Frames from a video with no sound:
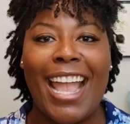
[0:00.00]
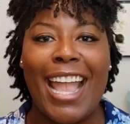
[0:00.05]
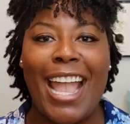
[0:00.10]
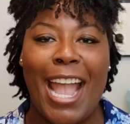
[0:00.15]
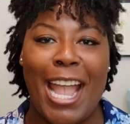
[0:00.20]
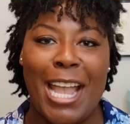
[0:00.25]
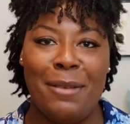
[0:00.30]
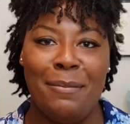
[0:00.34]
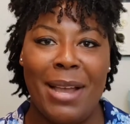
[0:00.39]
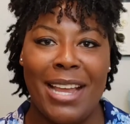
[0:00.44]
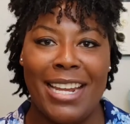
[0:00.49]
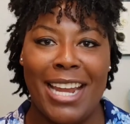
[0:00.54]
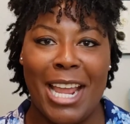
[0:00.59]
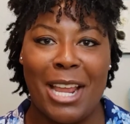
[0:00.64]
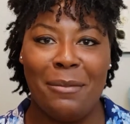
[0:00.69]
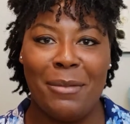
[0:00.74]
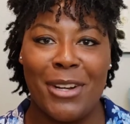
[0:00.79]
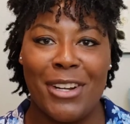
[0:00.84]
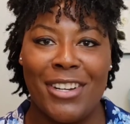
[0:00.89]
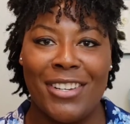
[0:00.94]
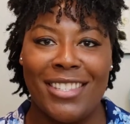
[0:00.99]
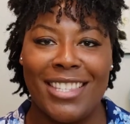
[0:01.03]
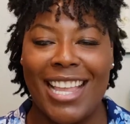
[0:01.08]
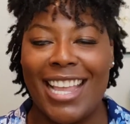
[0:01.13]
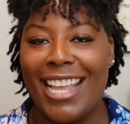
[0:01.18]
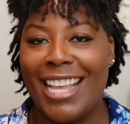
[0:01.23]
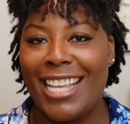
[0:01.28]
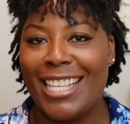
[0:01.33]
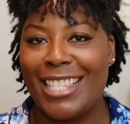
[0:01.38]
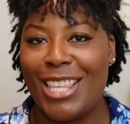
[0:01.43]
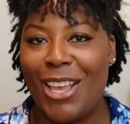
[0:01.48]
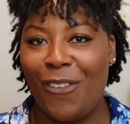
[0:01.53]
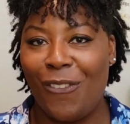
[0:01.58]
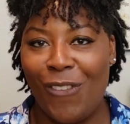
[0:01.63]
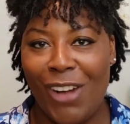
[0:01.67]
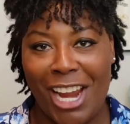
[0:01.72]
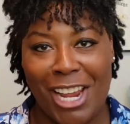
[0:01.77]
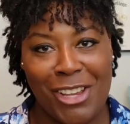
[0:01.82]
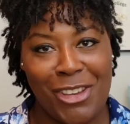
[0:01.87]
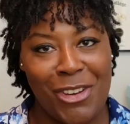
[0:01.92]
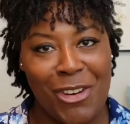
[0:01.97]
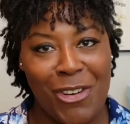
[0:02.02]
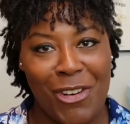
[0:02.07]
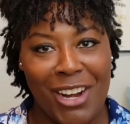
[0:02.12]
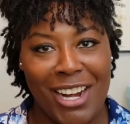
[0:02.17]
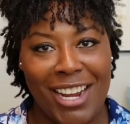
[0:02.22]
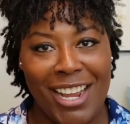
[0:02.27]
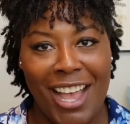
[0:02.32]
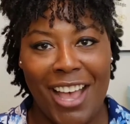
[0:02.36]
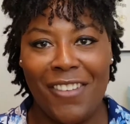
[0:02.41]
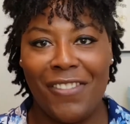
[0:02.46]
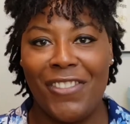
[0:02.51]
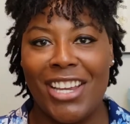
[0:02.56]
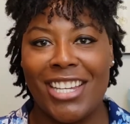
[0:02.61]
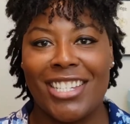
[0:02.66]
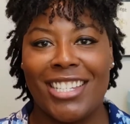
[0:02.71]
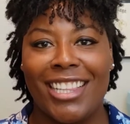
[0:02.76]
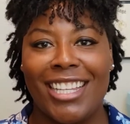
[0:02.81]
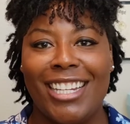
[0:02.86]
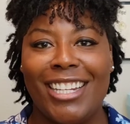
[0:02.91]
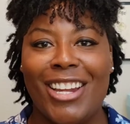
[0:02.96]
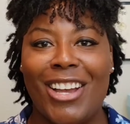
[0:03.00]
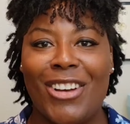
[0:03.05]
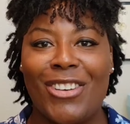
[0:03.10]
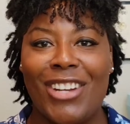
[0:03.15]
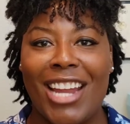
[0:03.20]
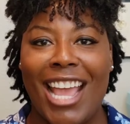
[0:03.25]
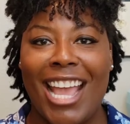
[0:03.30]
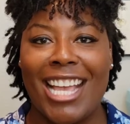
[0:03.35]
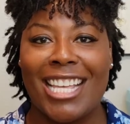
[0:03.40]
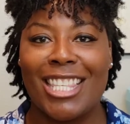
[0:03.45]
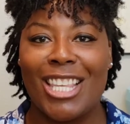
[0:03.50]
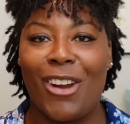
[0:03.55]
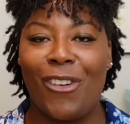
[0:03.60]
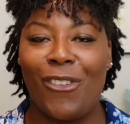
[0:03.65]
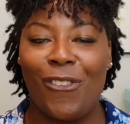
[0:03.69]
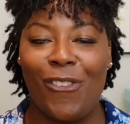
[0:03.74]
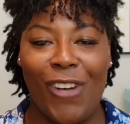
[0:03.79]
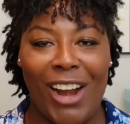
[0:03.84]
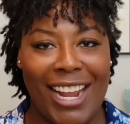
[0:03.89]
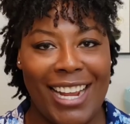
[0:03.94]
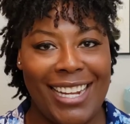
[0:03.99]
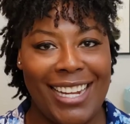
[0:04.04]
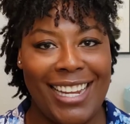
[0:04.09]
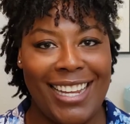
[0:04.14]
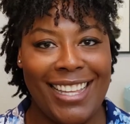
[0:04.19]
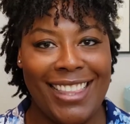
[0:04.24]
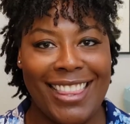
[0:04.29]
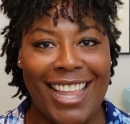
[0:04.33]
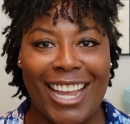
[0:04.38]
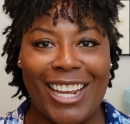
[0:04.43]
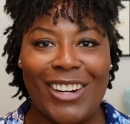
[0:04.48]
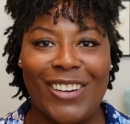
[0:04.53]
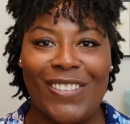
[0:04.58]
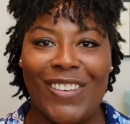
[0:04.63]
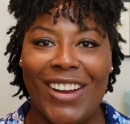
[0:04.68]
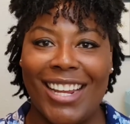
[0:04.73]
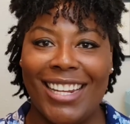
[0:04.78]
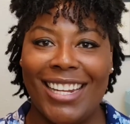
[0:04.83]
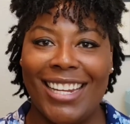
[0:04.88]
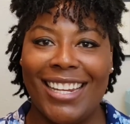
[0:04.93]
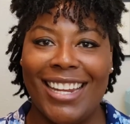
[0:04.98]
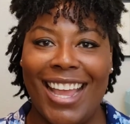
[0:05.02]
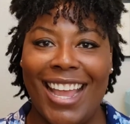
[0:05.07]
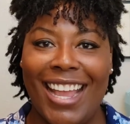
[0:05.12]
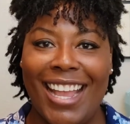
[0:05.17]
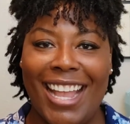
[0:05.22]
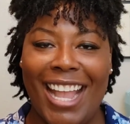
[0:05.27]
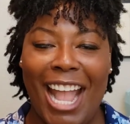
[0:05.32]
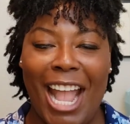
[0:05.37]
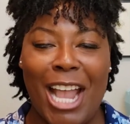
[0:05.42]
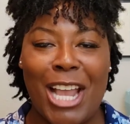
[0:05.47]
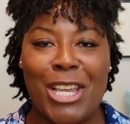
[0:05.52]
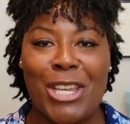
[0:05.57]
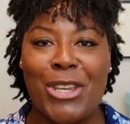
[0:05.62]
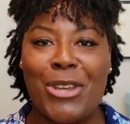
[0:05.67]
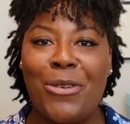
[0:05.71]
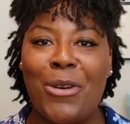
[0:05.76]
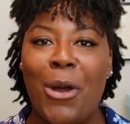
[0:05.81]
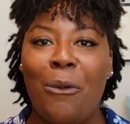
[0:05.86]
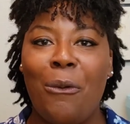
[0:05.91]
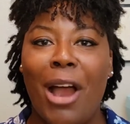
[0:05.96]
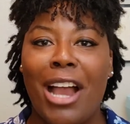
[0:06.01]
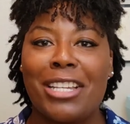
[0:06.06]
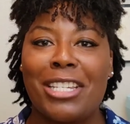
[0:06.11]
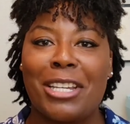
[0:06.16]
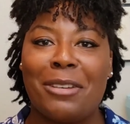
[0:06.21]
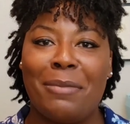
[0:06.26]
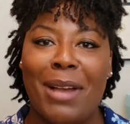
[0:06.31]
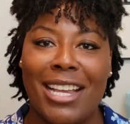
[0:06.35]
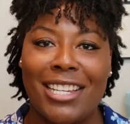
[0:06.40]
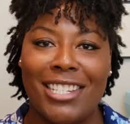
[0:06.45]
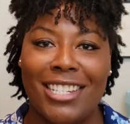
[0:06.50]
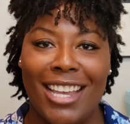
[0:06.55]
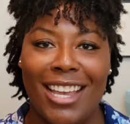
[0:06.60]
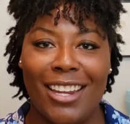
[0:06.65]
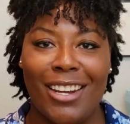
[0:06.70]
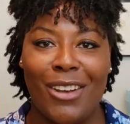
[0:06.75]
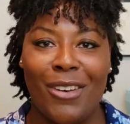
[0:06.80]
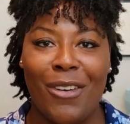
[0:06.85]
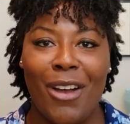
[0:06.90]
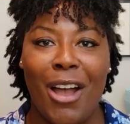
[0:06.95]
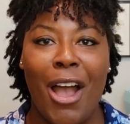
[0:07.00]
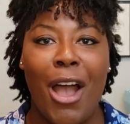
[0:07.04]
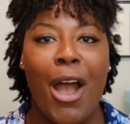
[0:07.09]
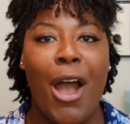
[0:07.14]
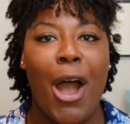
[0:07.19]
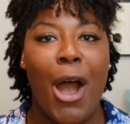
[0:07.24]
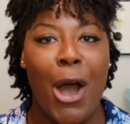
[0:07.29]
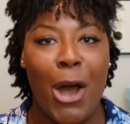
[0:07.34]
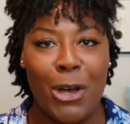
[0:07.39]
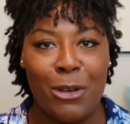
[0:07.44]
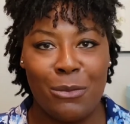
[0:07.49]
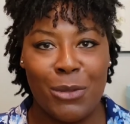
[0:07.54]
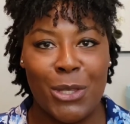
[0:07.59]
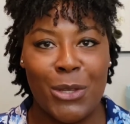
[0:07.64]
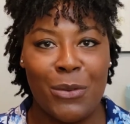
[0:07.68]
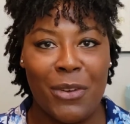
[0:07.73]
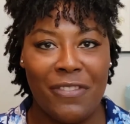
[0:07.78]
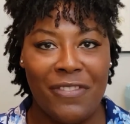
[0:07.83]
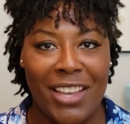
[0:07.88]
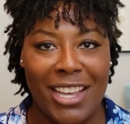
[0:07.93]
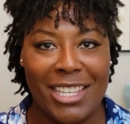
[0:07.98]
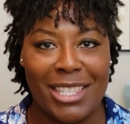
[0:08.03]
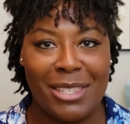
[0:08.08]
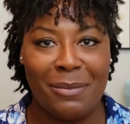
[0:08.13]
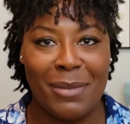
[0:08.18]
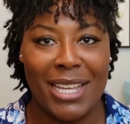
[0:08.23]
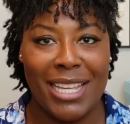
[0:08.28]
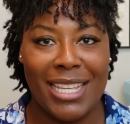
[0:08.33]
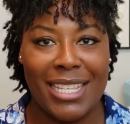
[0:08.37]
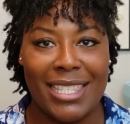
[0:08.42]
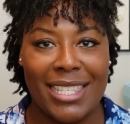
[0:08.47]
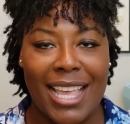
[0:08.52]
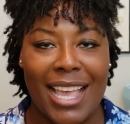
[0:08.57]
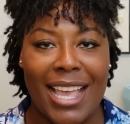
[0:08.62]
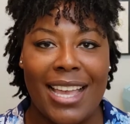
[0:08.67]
Hey, my neighbors, it's Ranyouri, affectionately known as Rainy, like a rainy day, and you are watching my channel, Homes to Investments.